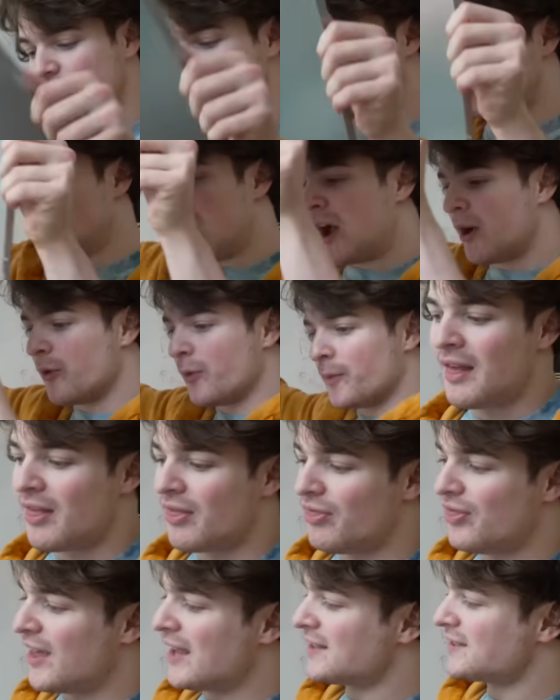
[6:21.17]
So,
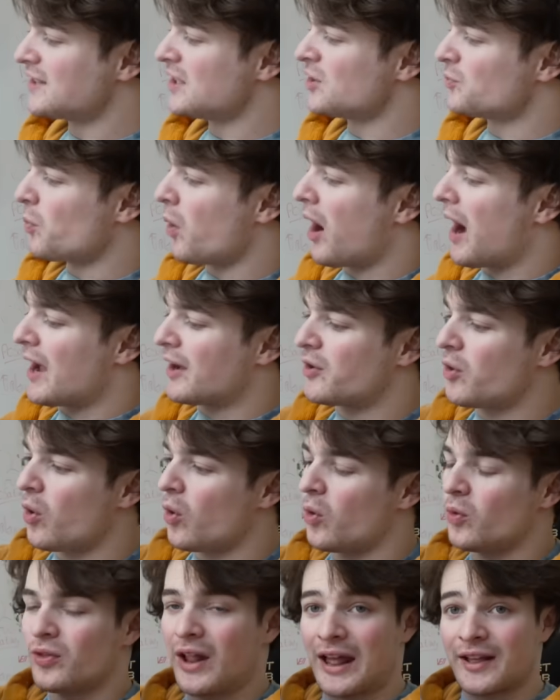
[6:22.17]
this is what I
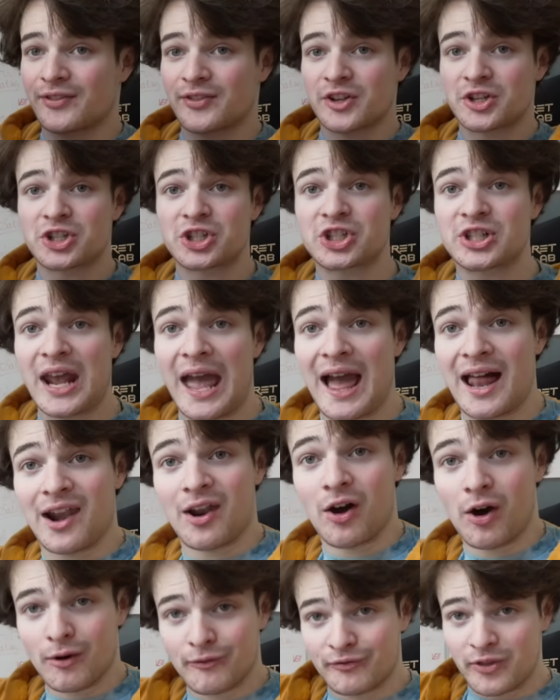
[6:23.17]
call like the
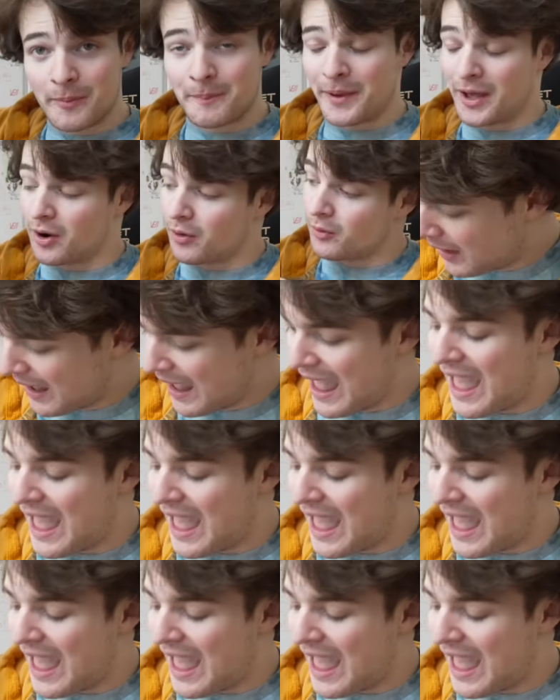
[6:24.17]
shell of the build.